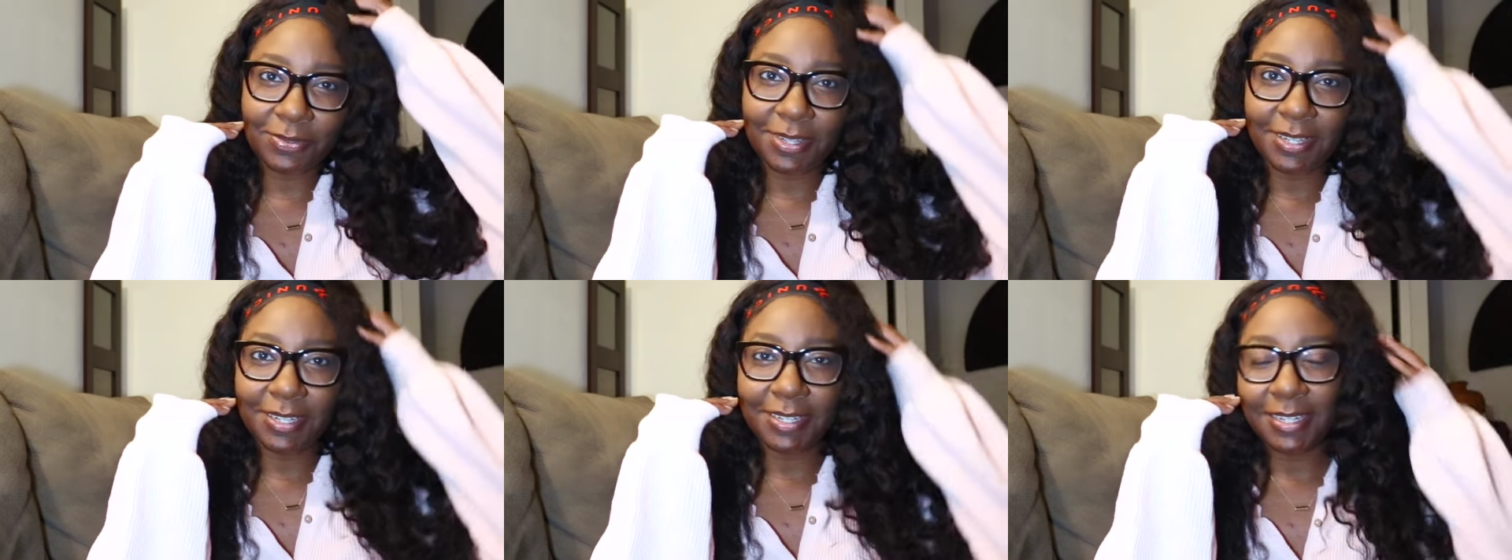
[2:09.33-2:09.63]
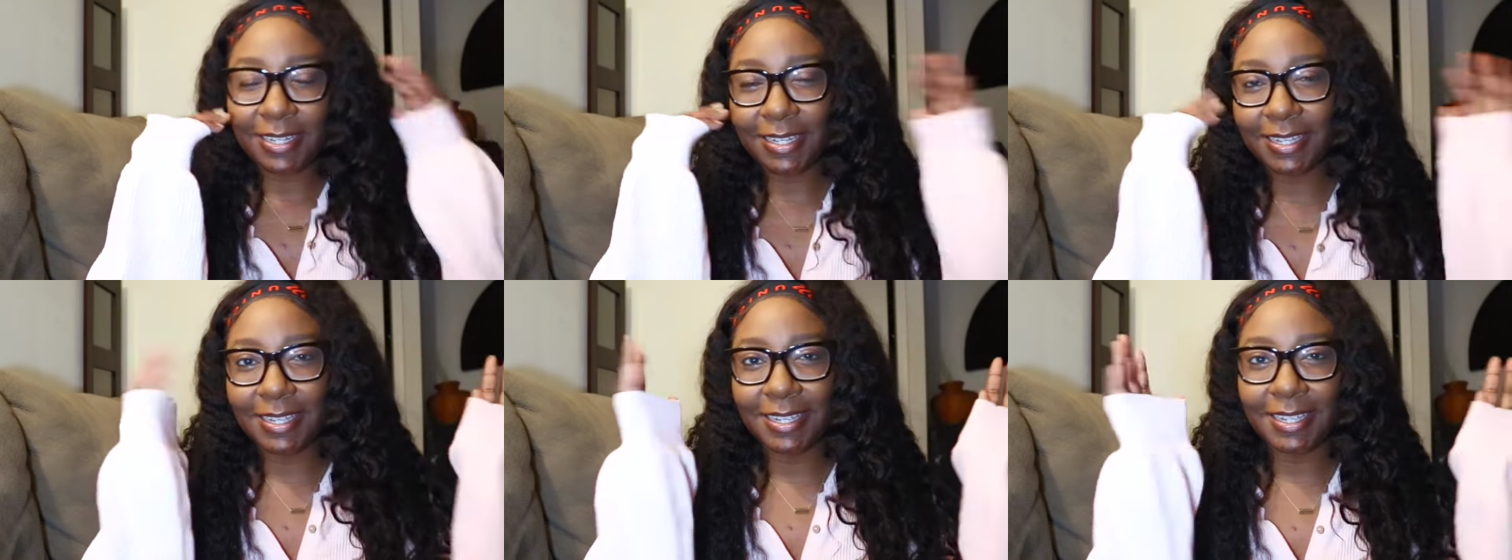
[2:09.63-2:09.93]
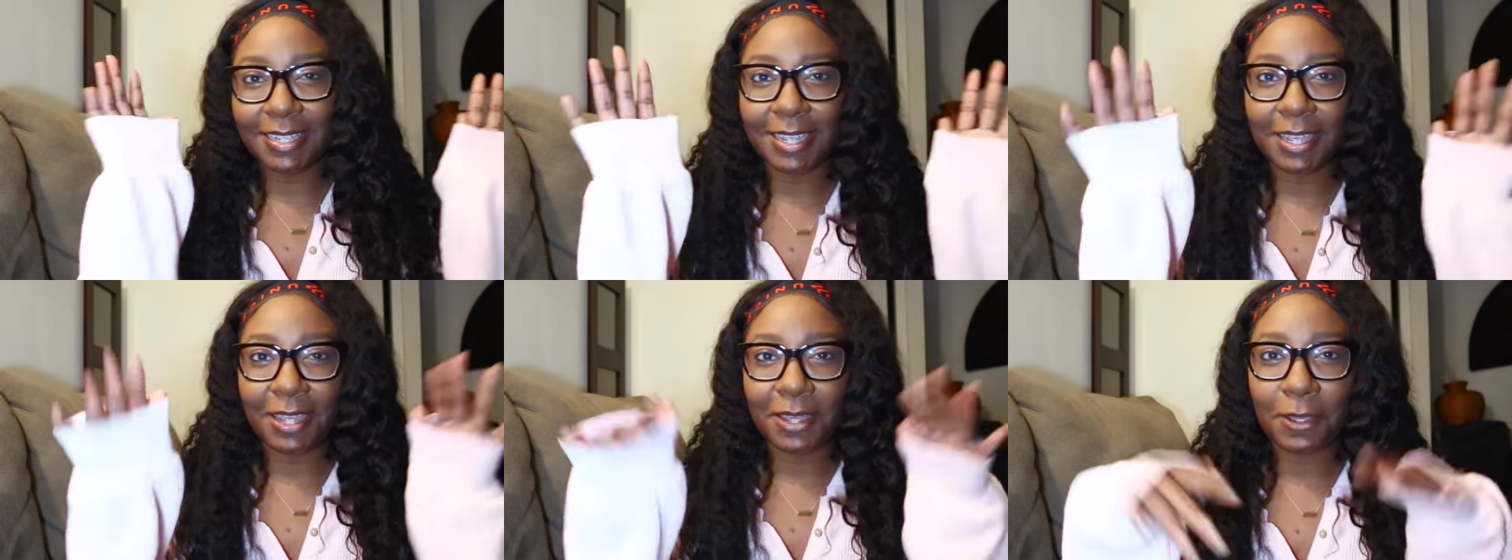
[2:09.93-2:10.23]
one.
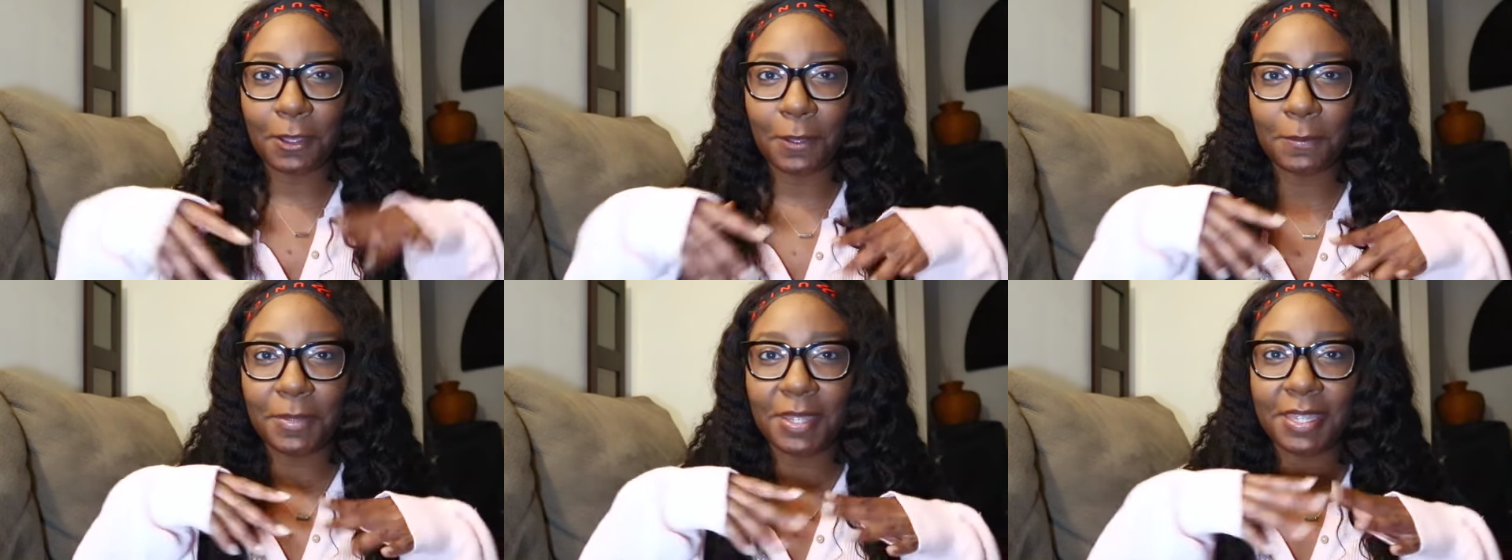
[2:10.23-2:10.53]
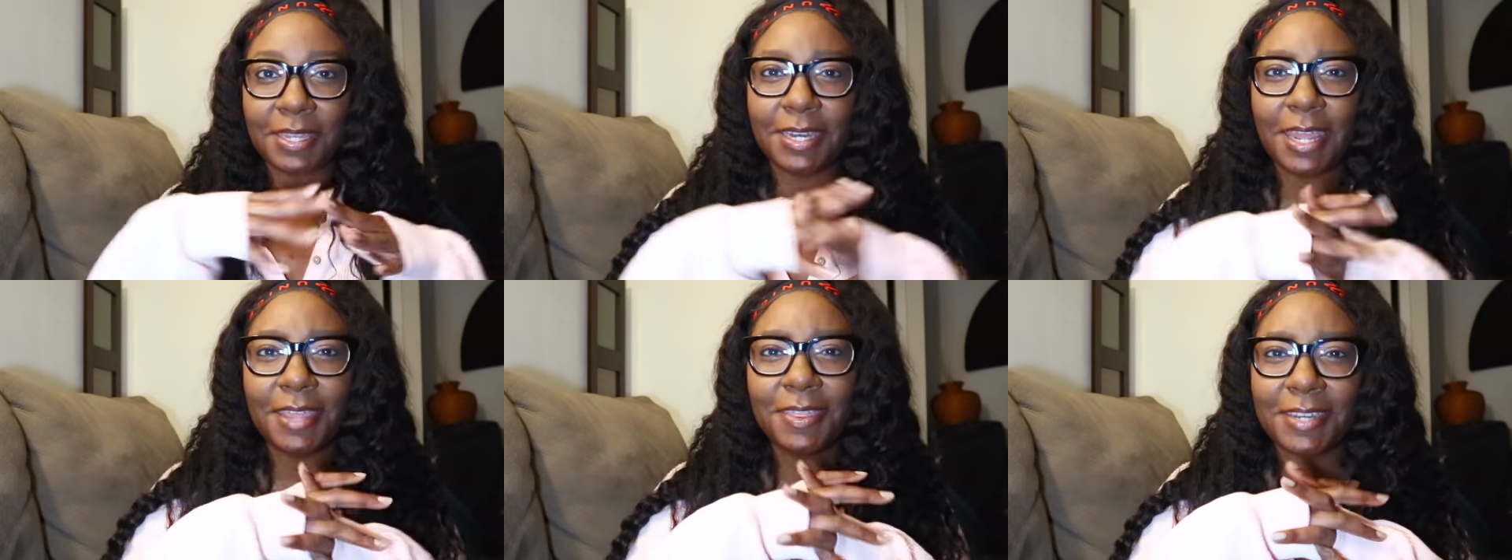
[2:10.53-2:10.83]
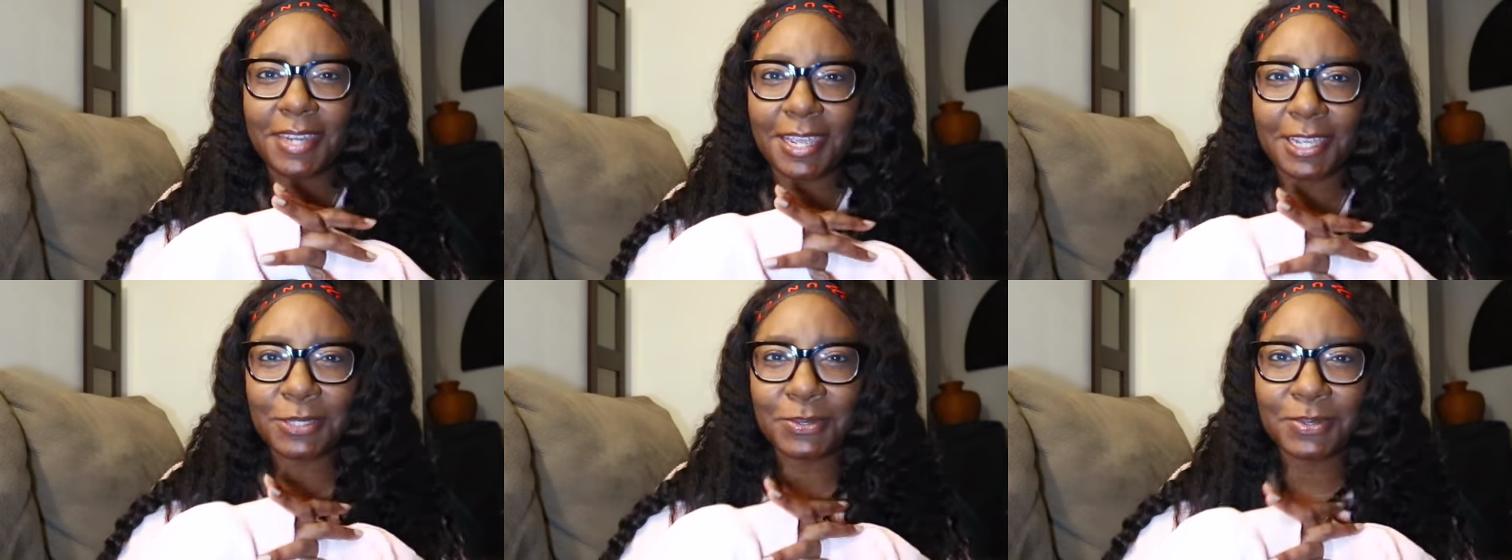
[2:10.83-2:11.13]
Um, not
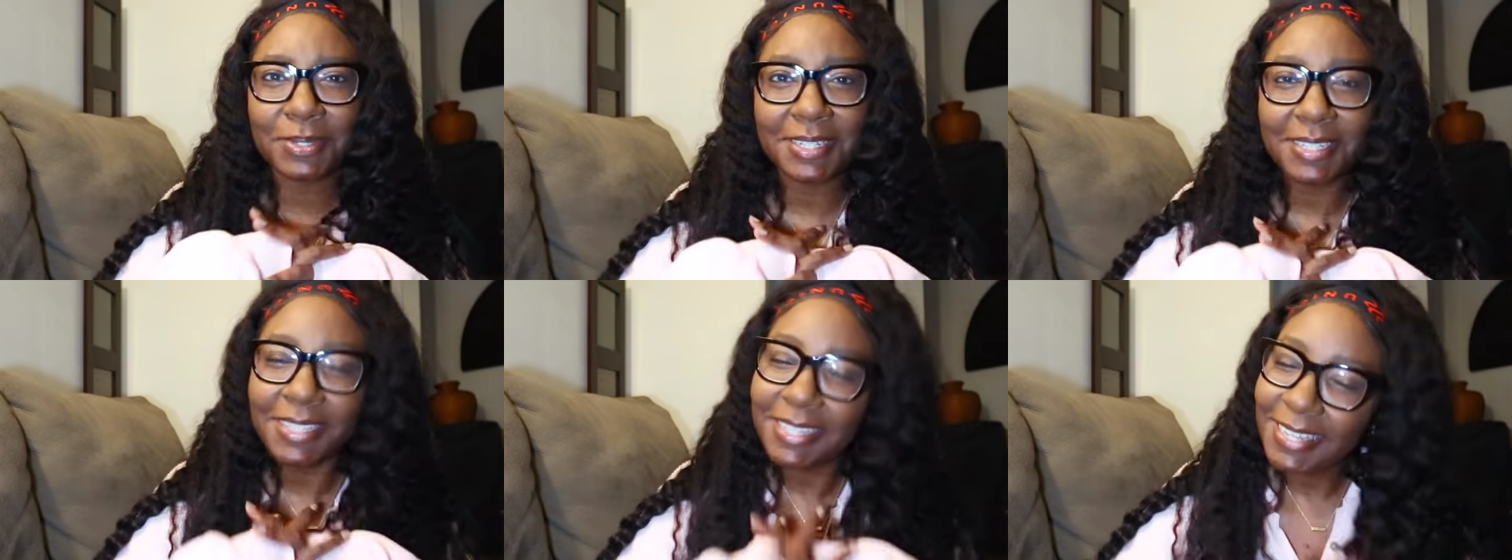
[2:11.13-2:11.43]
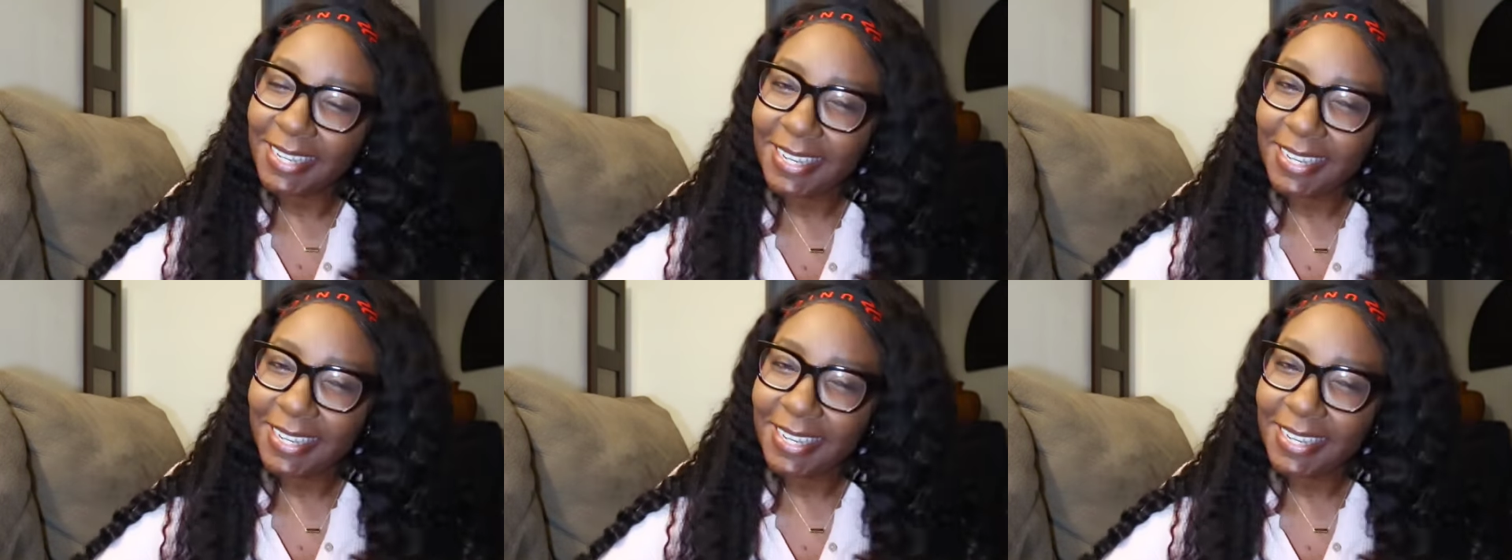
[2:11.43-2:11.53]
the next one.